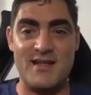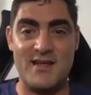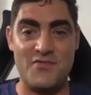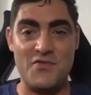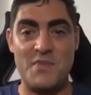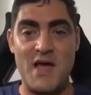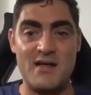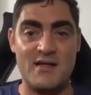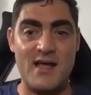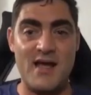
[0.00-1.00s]
Like, if you
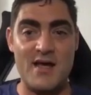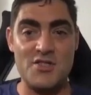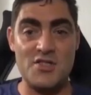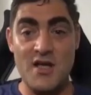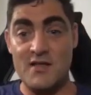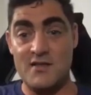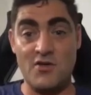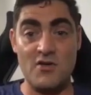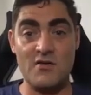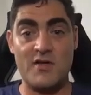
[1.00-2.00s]
ban cash, they're
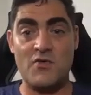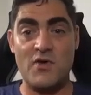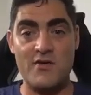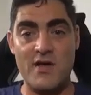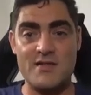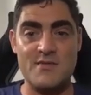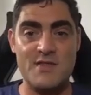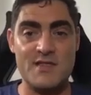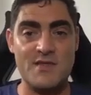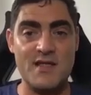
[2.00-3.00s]
going to require ransom
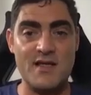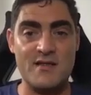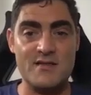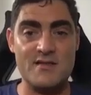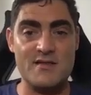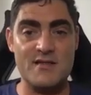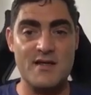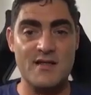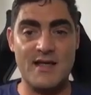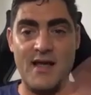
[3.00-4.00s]
in something else.
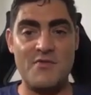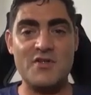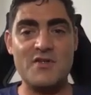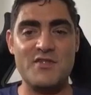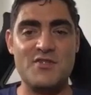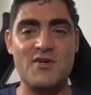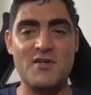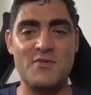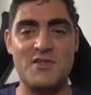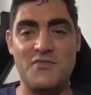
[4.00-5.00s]
Like, I'm not even
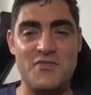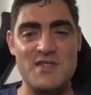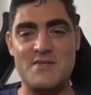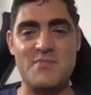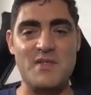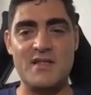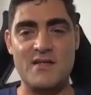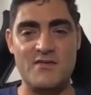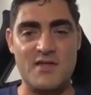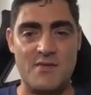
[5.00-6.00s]
talking about the feasibility
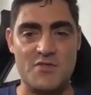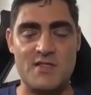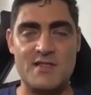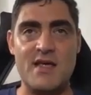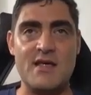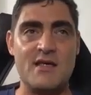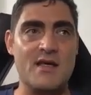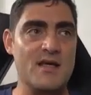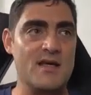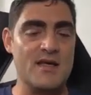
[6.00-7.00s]
of it. I'm just
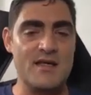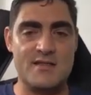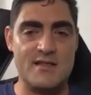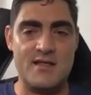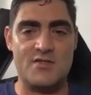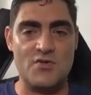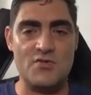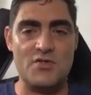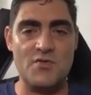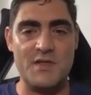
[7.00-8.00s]
saying it's so
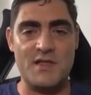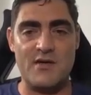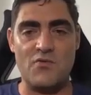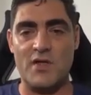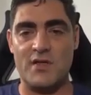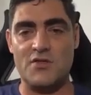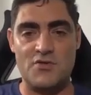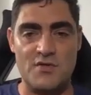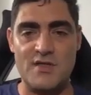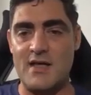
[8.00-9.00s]
stupid. Like, what,
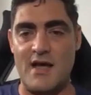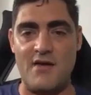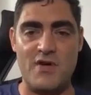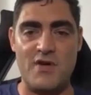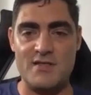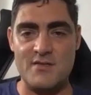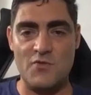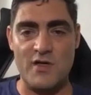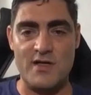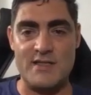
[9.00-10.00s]
you didn't have
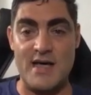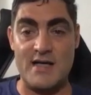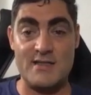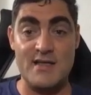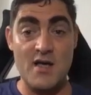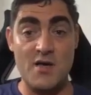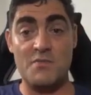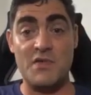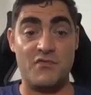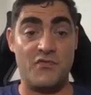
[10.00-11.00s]
ransomware attacks
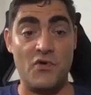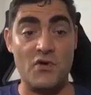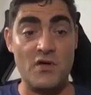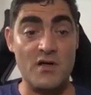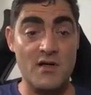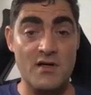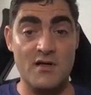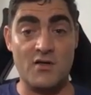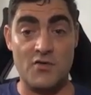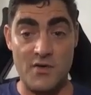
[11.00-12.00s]
before
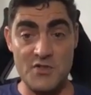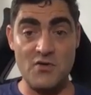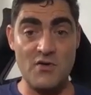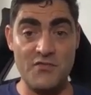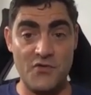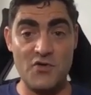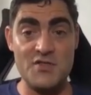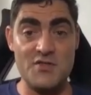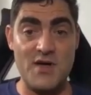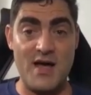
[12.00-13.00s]
crypto? Of
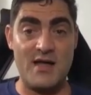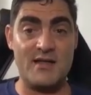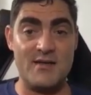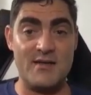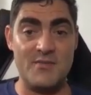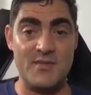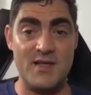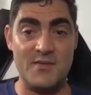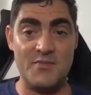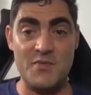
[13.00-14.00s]
course you had them.
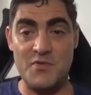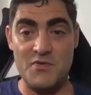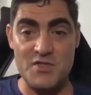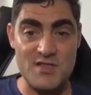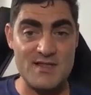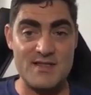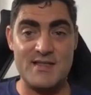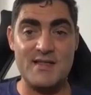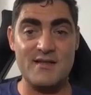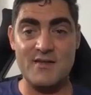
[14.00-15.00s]
Like, people would just
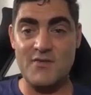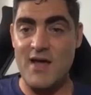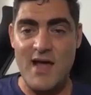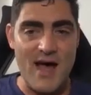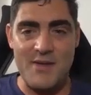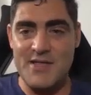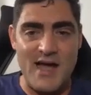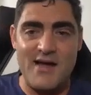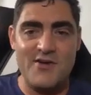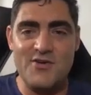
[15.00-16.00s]
steal. I
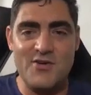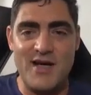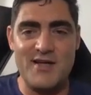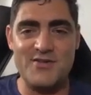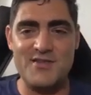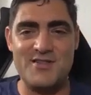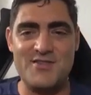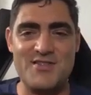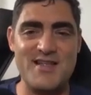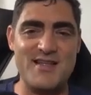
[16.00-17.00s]
mean, I don't know. I don't
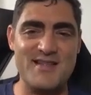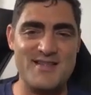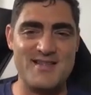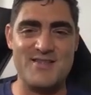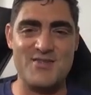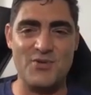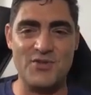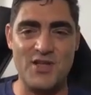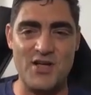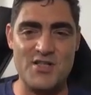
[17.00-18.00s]
understand this whole
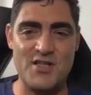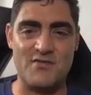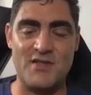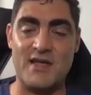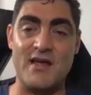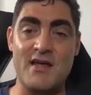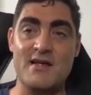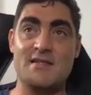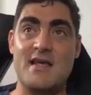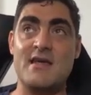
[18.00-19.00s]
logic of like
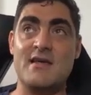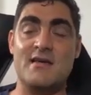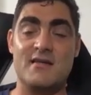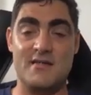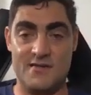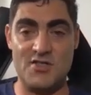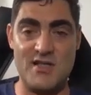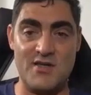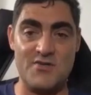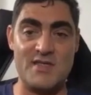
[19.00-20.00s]
saying, just
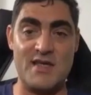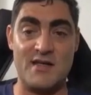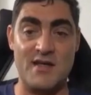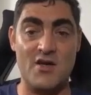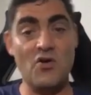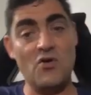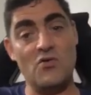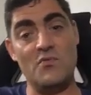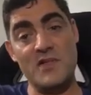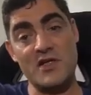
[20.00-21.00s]
like you said,
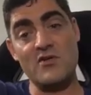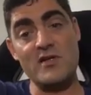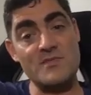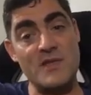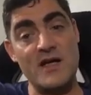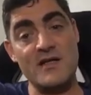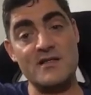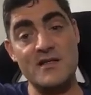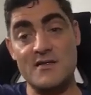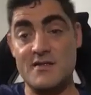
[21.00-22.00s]
oh, Bitcoin is
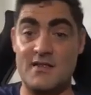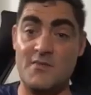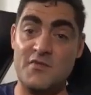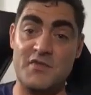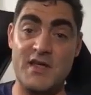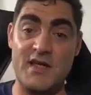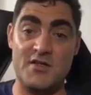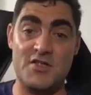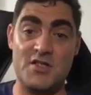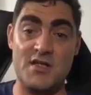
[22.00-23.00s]
mined, some of the
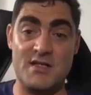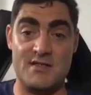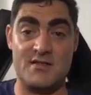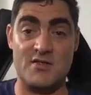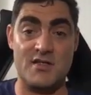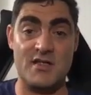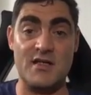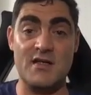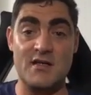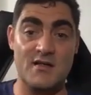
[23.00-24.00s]
energy is
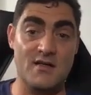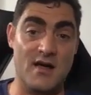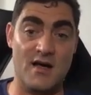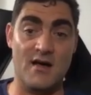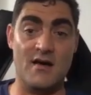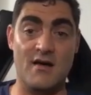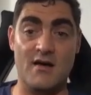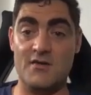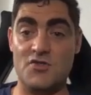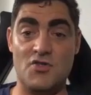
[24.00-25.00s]
dirty.
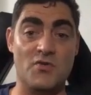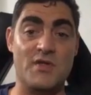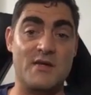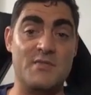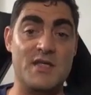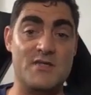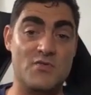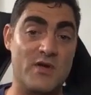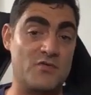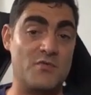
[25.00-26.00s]
So that means we
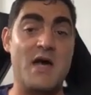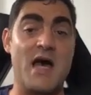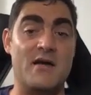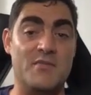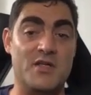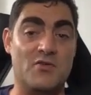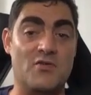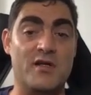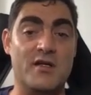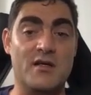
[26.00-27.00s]
have to ban
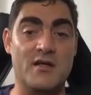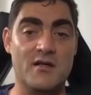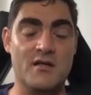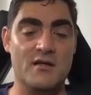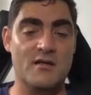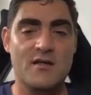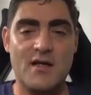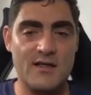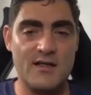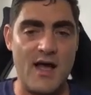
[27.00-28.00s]
Bitcoin.
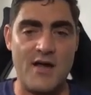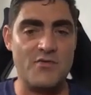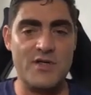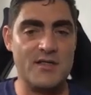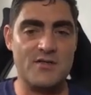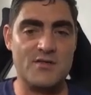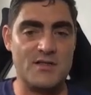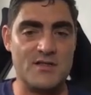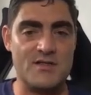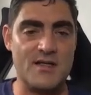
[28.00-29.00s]
I really
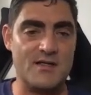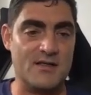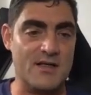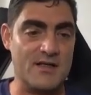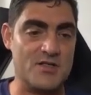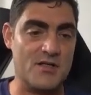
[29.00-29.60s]
don't understand the connection.